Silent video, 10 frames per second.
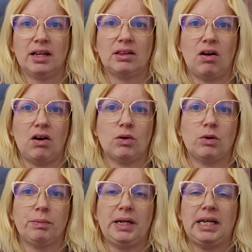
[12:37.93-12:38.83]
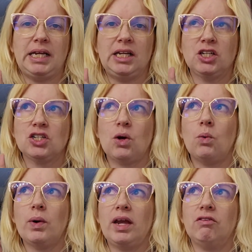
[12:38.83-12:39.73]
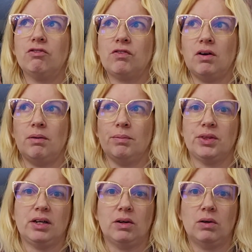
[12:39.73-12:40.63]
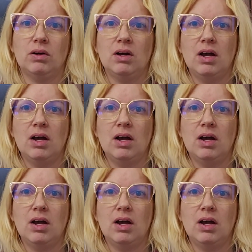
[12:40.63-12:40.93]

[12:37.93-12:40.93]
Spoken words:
like the hardware will be an inch away from the